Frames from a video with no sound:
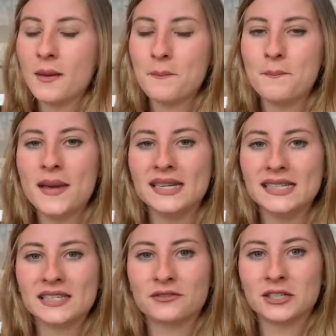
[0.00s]
many
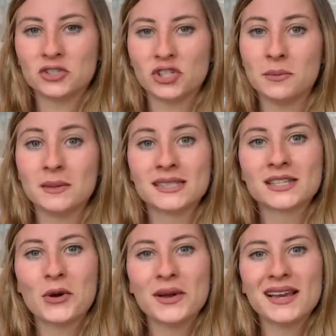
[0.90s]
different shipments
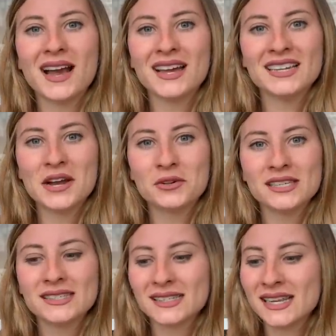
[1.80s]
going on now
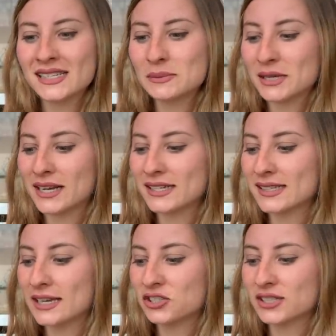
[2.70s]
these days, because
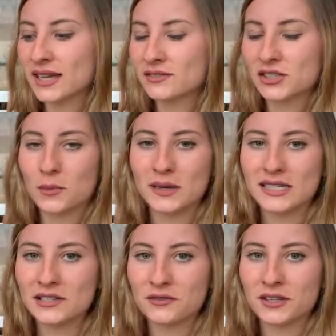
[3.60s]
I just have so
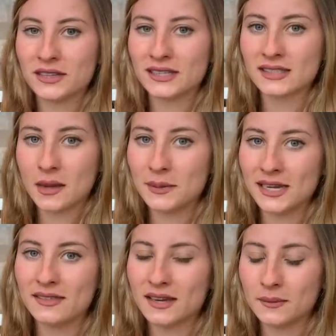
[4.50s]
many different things coming
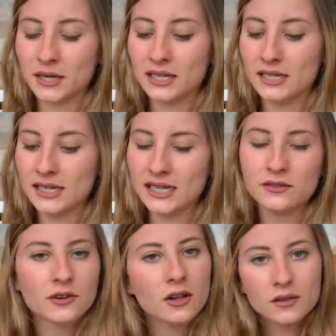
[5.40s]
in that I'm going to need
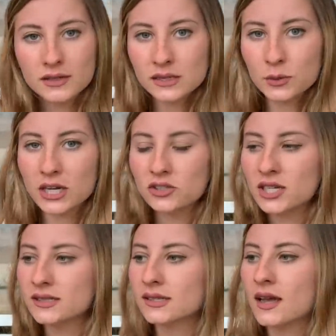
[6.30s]
for all of these
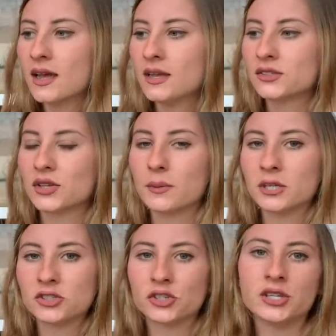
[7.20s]
projects. So I'm
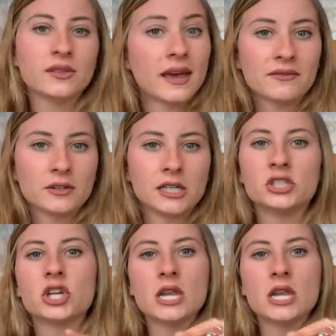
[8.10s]
going to show you that footage